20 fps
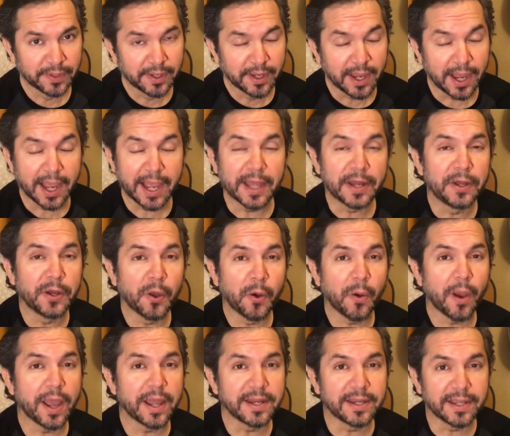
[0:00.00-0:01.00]
I had no
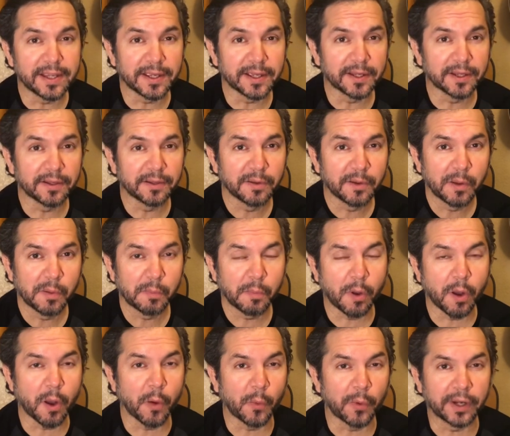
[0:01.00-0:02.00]
idea
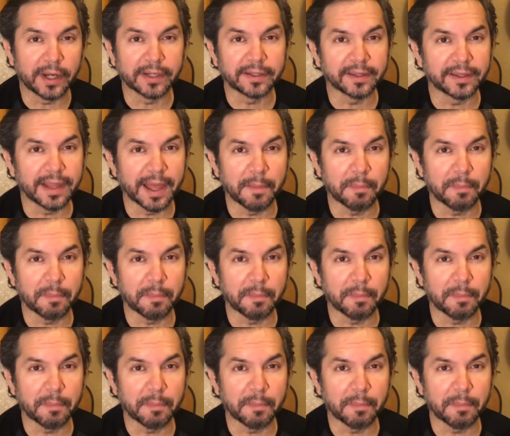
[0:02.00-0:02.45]
Paul went into that